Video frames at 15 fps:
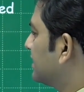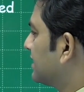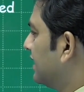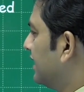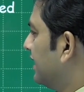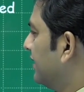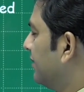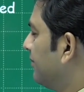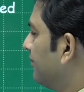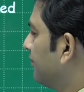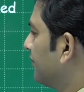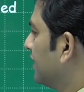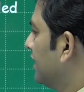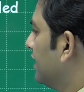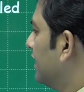is there.
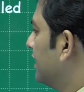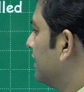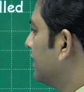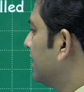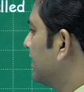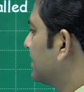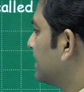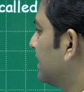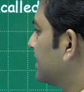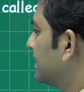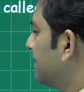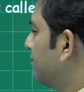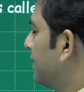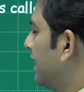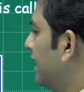This is
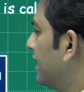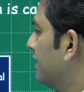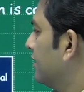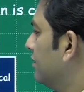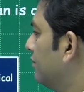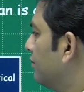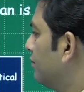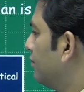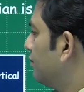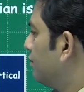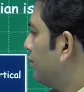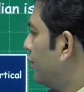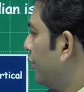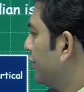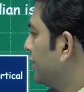the plane
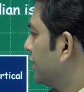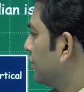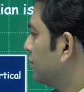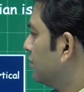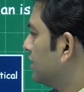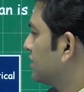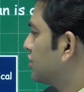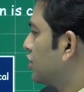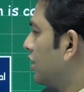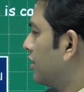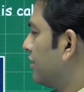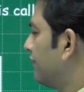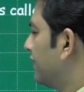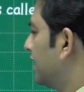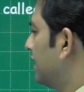pointing towards
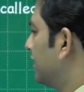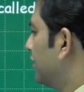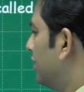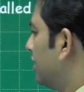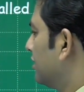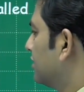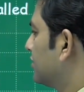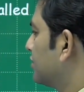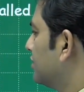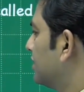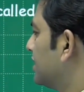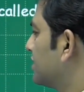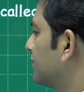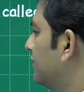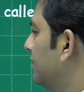geographical north. So
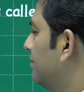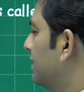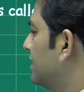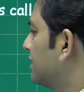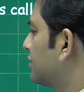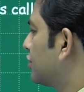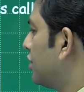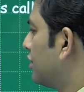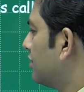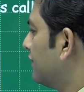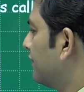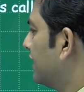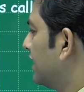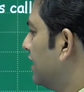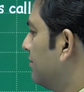this will be the
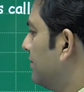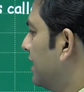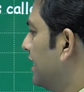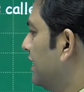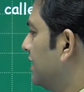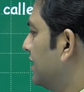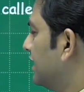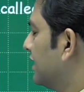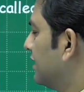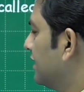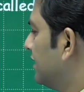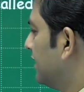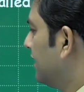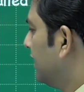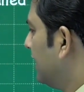geographical meridian.
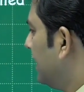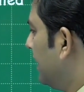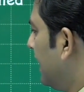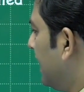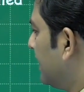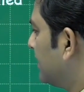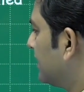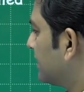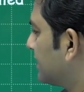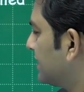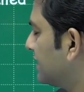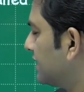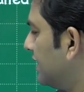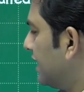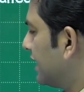And this
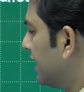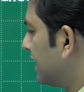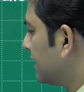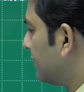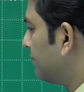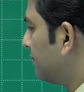is another